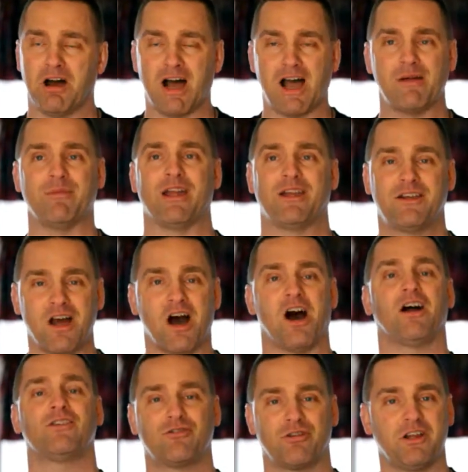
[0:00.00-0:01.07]
I'm a
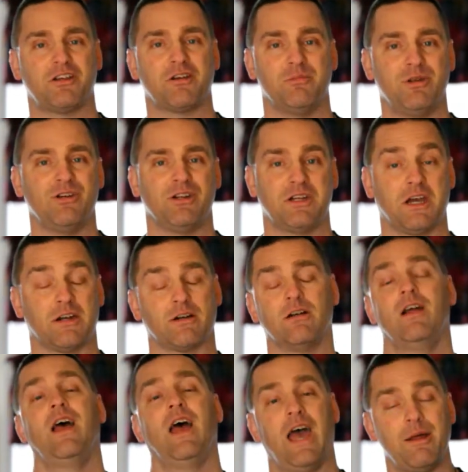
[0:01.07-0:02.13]
concrete communicator,
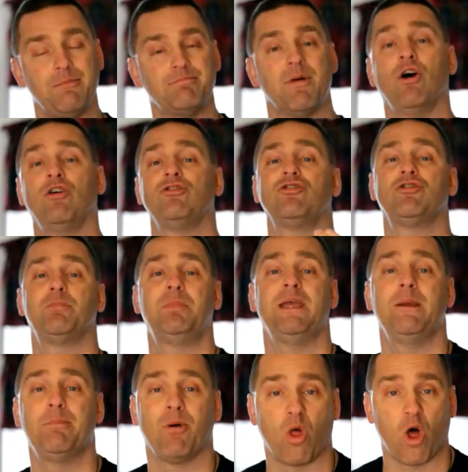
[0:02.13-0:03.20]
and most
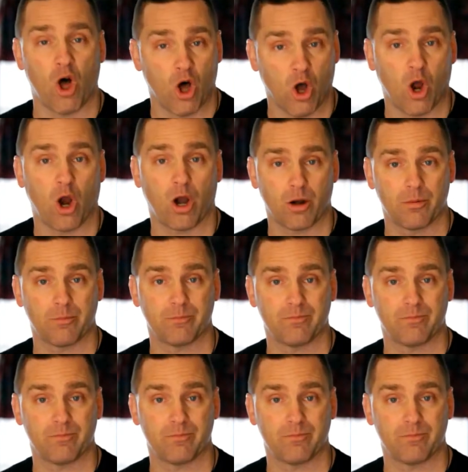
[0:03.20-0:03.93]
people are.